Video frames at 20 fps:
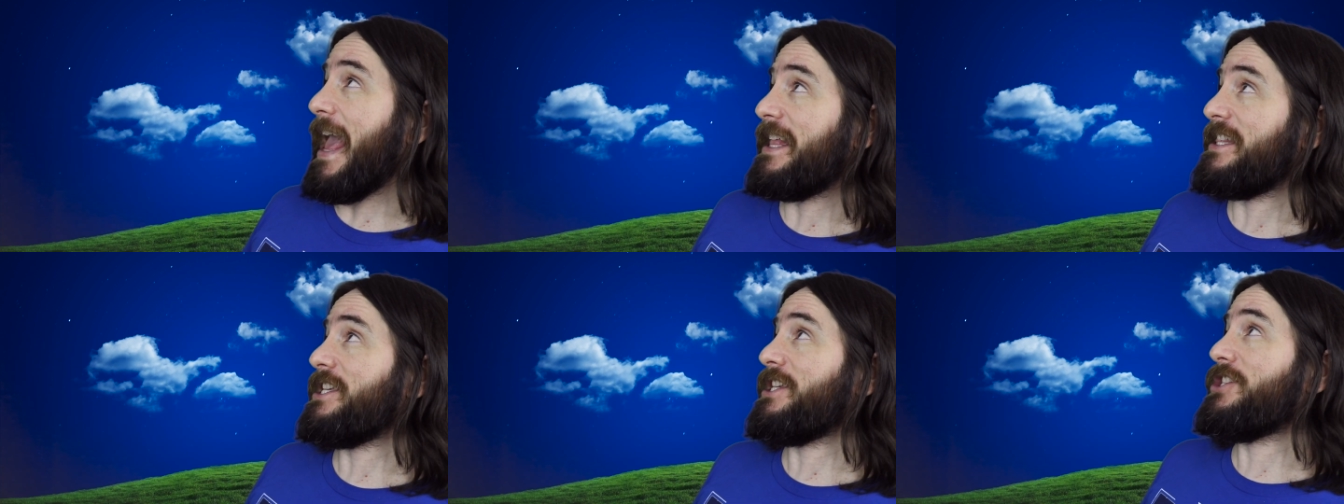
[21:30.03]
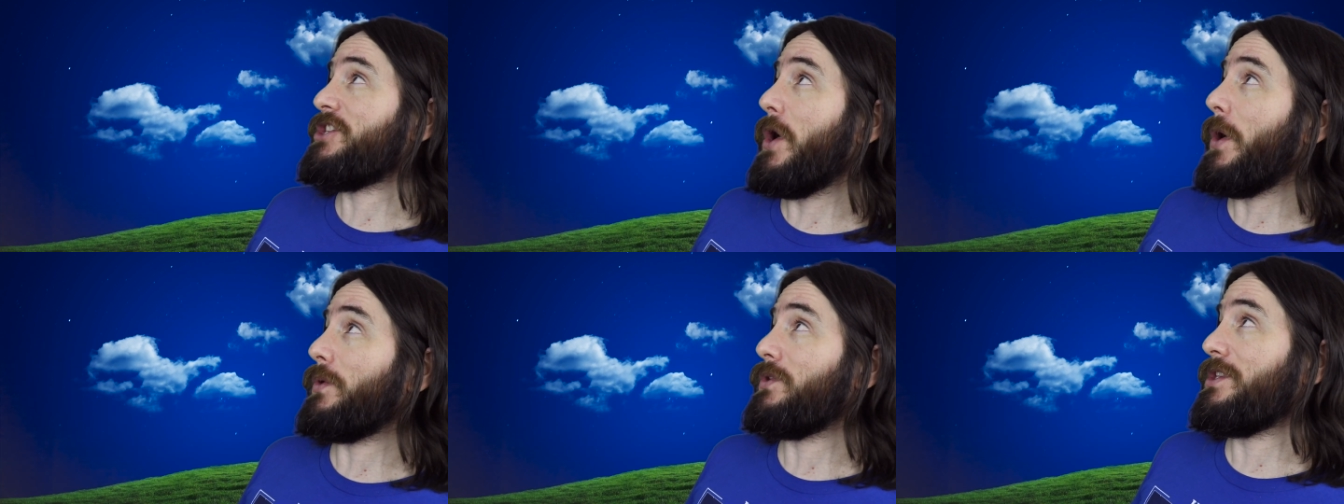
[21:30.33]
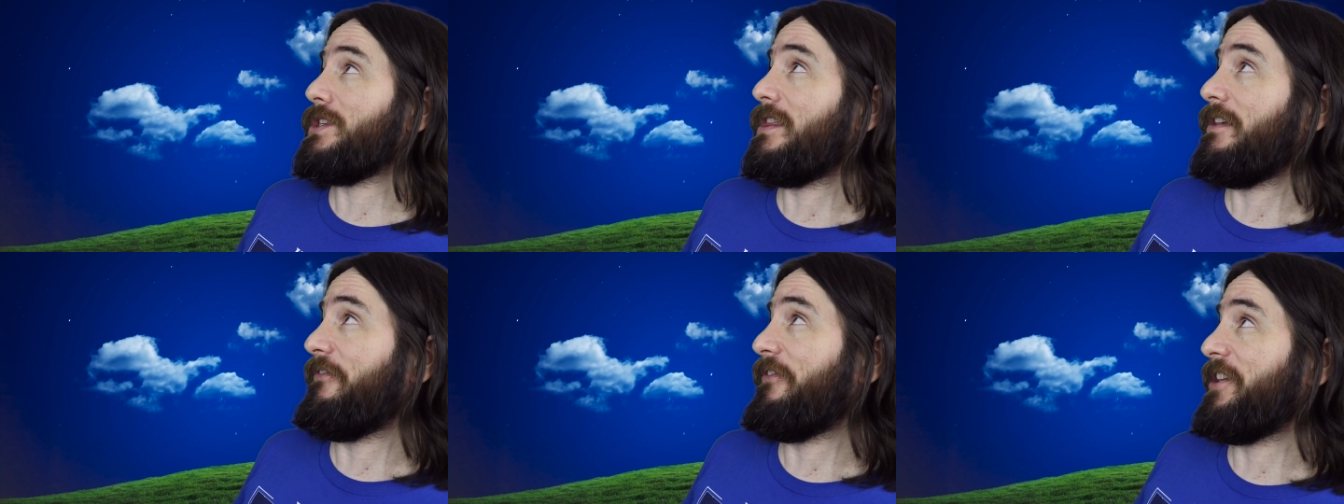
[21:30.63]
antidote
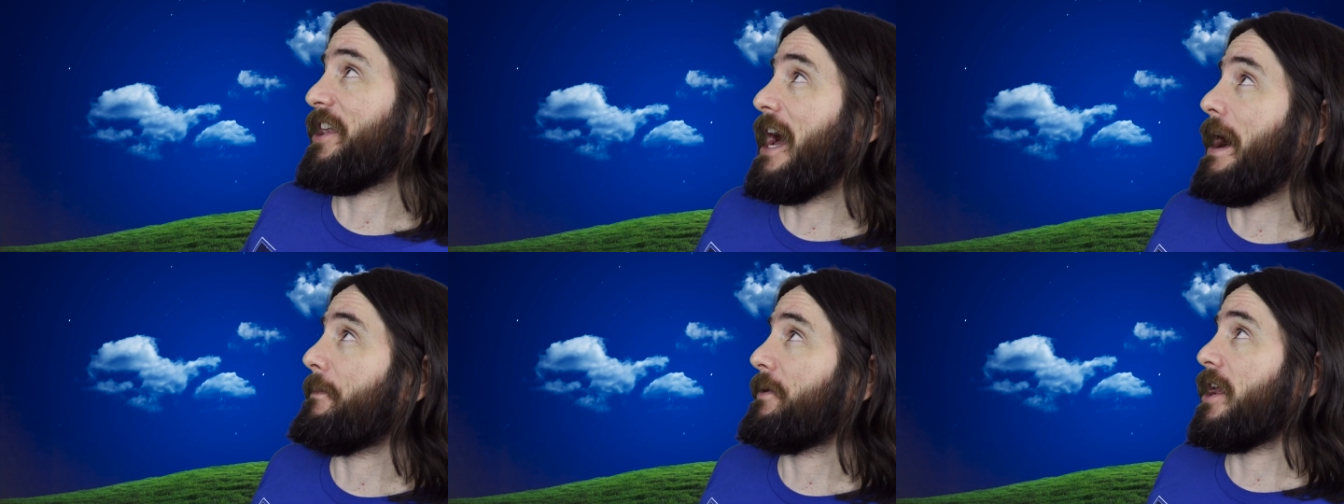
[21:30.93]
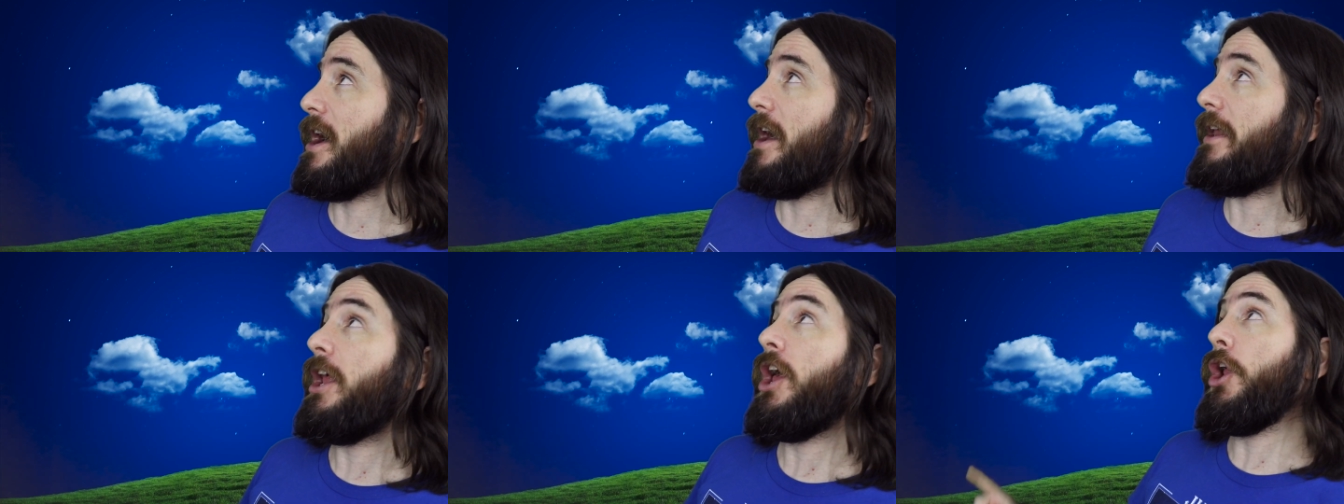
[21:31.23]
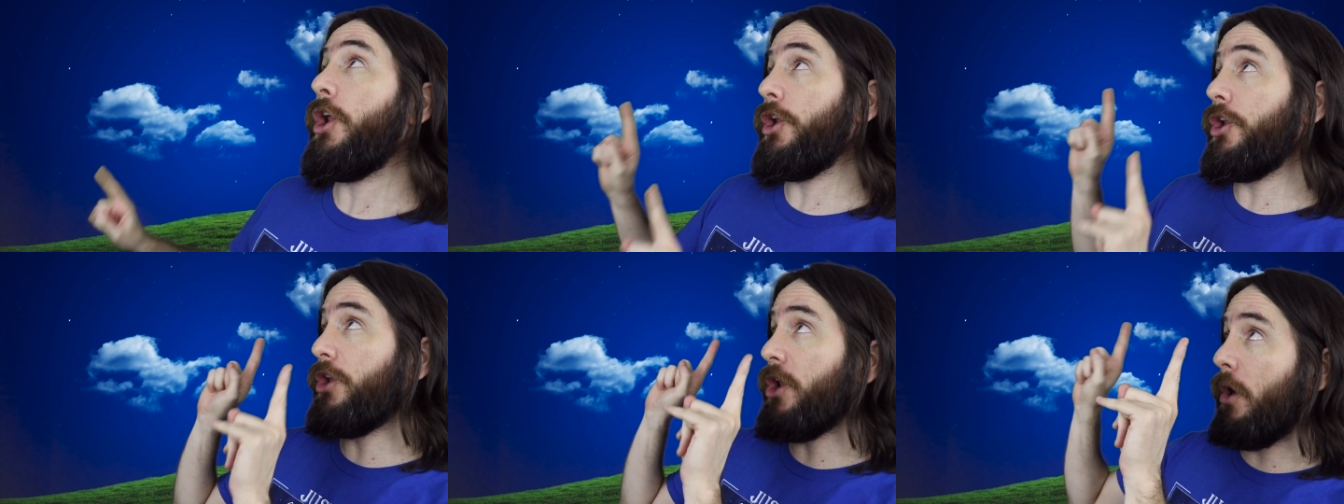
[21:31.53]
to the phenomenon?
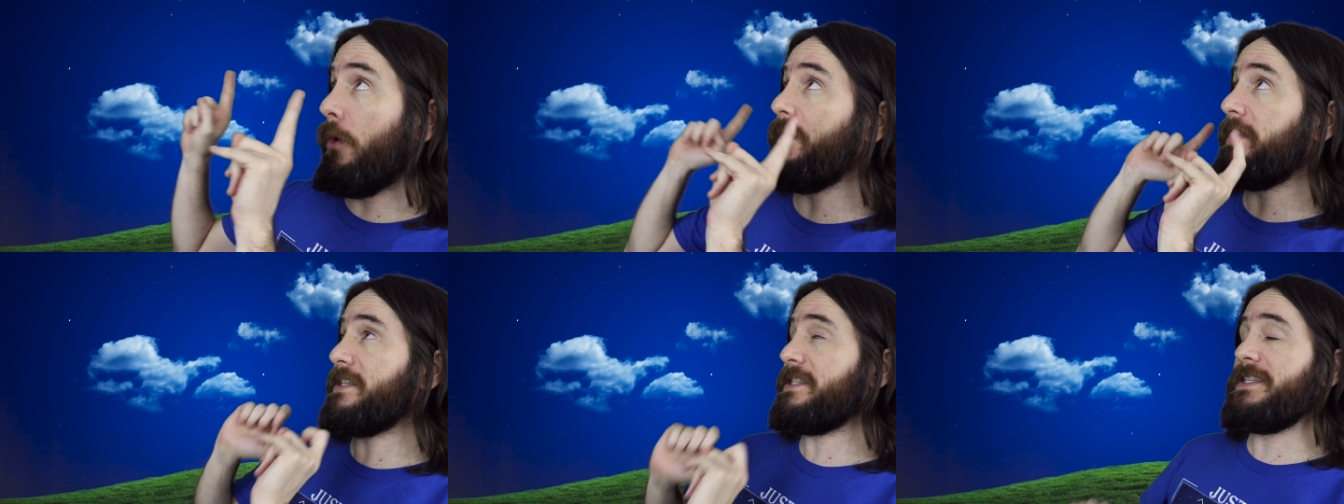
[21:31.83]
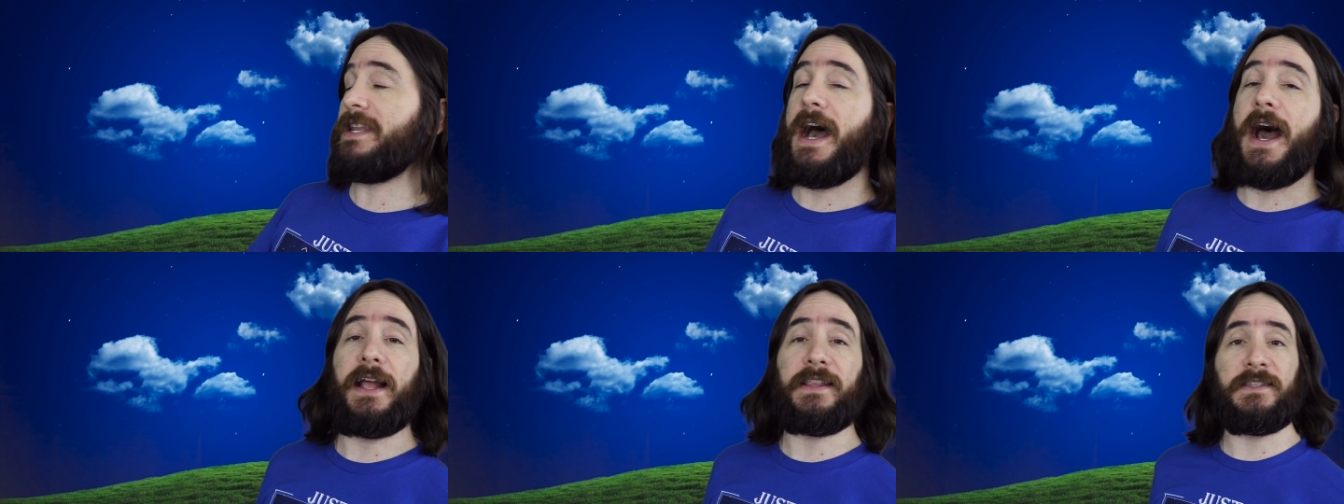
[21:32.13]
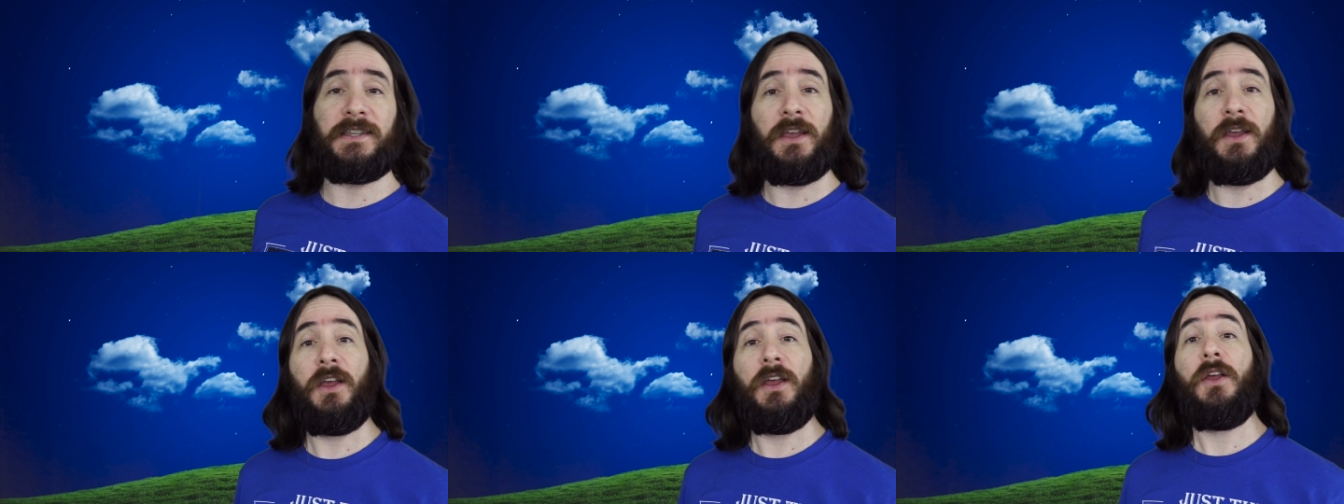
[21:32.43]
No, it's not.